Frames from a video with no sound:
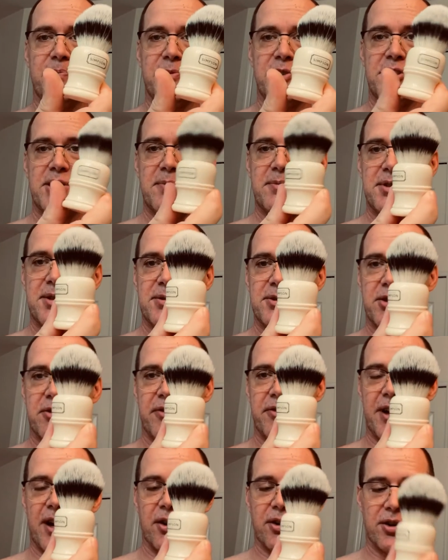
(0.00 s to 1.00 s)
Simpsons
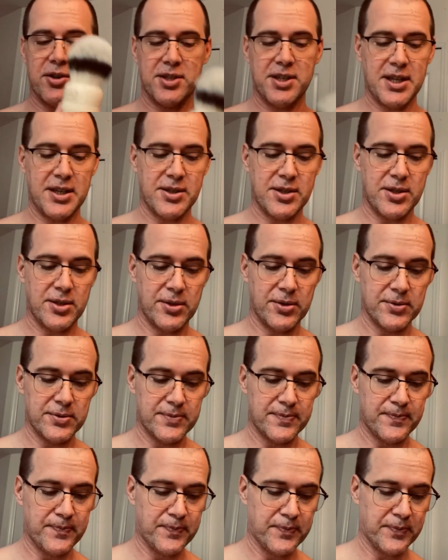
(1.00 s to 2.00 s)
Trafalgar T2.
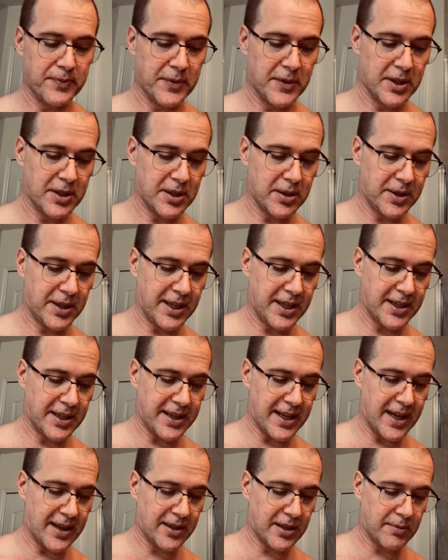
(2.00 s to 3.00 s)
Go ahead and get
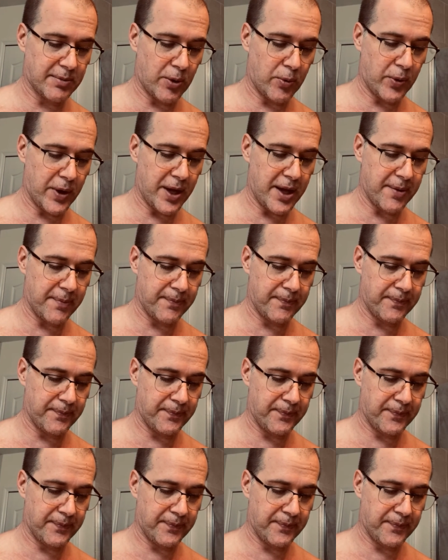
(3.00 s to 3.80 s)
that a little bit wet.